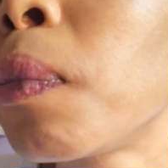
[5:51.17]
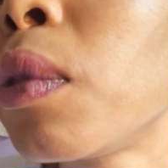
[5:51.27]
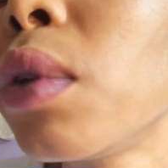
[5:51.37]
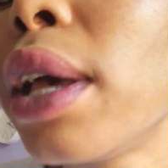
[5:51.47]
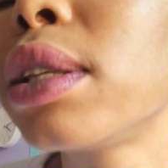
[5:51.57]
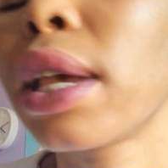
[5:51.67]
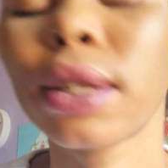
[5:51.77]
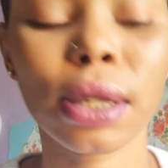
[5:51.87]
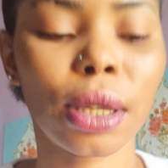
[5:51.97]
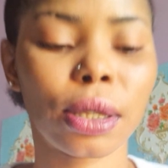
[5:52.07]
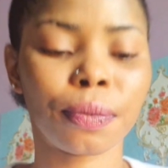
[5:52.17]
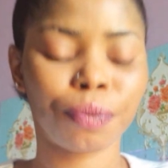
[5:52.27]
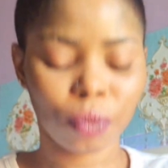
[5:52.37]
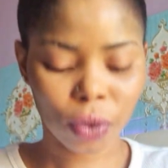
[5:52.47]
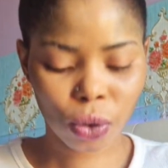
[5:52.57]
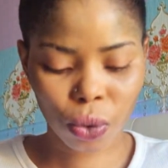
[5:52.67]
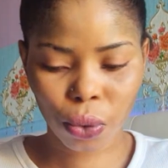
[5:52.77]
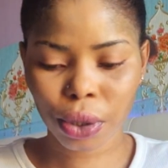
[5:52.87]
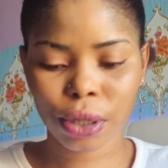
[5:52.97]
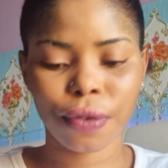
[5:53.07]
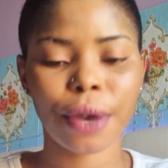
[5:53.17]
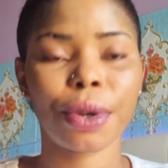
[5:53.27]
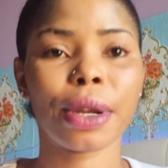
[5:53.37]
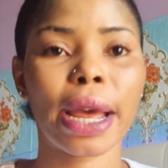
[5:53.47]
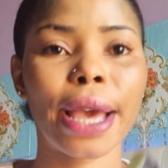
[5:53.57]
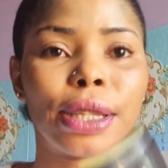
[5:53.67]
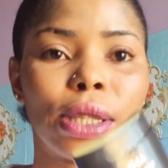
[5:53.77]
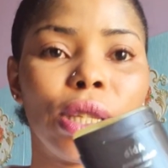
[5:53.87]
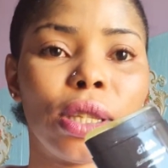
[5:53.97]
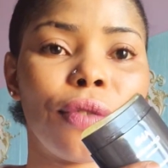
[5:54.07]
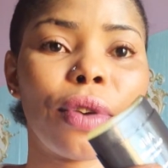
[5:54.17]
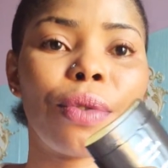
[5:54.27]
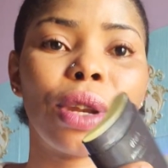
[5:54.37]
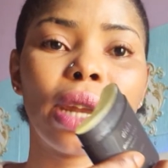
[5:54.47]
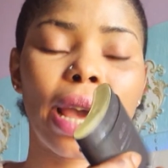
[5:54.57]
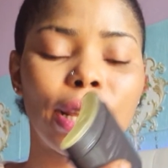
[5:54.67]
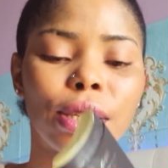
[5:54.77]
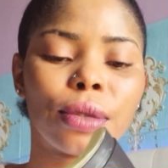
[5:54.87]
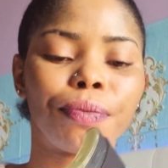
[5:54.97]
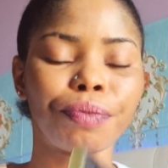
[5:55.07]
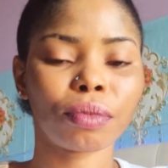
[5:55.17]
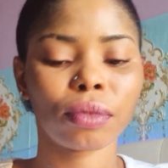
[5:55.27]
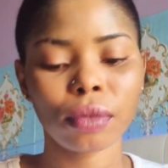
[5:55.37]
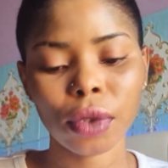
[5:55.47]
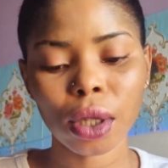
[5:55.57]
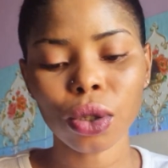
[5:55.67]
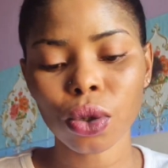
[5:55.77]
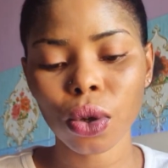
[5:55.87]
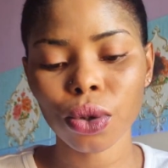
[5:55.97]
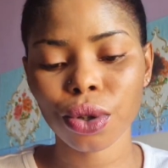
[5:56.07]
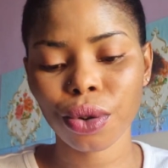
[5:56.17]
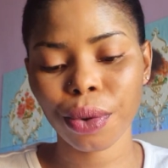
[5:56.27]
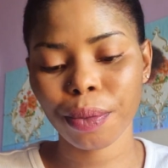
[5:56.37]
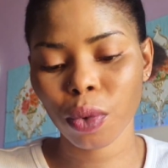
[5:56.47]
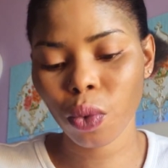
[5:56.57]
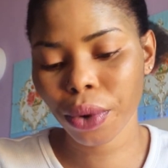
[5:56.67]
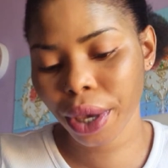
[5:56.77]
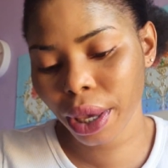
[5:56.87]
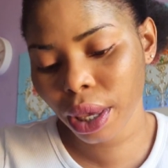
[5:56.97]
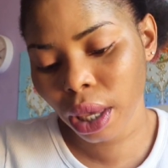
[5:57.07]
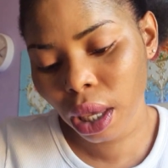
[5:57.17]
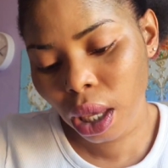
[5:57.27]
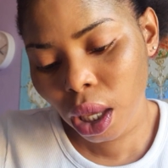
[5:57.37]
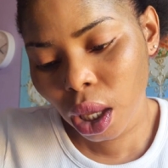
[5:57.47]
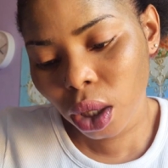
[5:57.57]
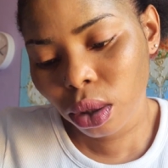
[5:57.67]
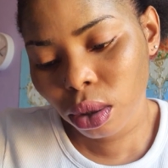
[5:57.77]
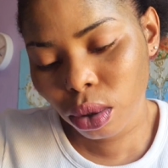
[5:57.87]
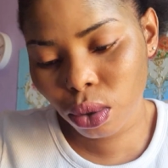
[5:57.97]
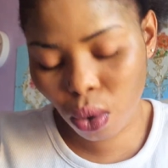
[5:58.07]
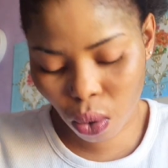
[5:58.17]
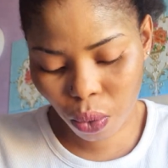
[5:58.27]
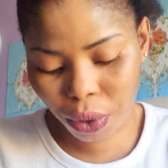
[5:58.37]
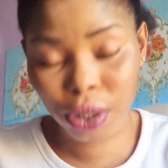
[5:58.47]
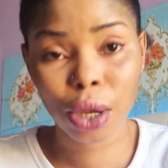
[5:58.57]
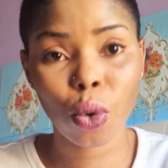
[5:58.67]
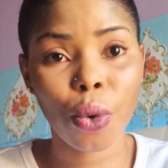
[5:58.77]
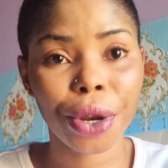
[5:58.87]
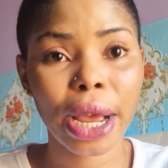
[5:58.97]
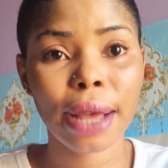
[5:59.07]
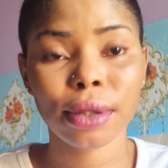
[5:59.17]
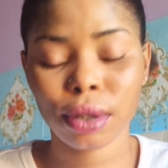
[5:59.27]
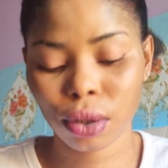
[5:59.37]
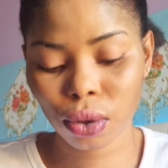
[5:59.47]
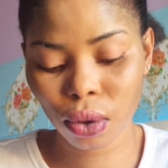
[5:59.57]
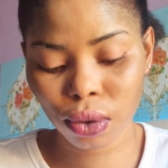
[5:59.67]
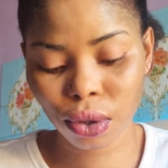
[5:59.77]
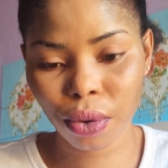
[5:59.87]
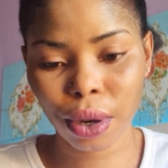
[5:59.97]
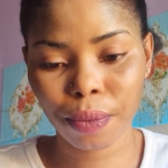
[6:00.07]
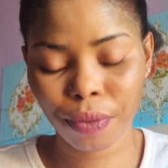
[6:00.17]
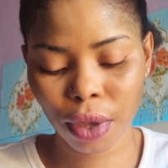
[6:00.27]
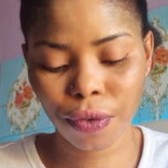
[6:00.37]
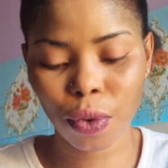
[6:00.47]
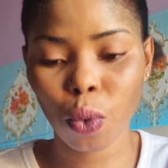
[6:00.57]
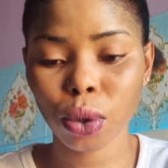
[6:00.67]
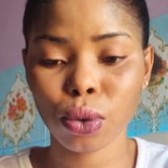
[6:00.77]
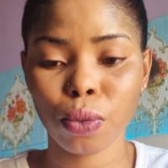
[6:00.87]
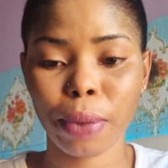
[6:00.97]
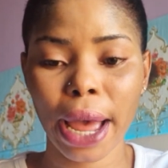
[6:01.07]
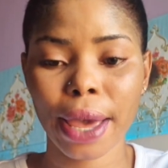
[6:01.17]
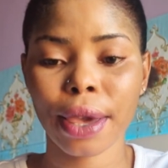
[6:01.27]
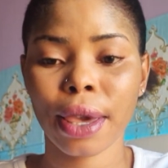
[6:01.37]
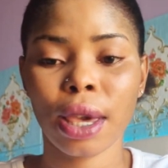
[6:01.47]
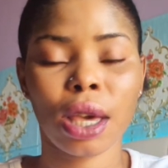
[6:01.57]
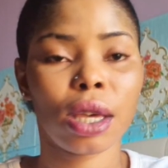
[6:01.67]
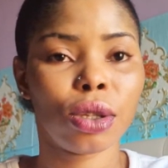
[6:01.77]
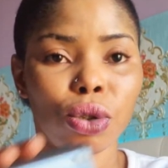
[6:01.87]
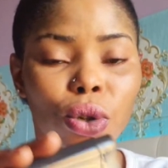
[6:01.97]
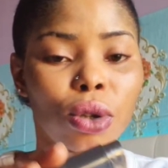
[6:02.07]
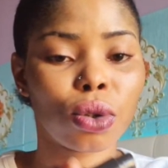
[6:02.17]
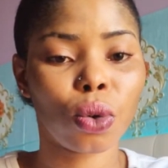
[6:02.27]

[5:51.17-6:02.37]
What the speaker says: You guys can see it. So it's very nice. It's a very nice sunscreen. Okay, so it's a Korean sunscreen. If you want to buy, just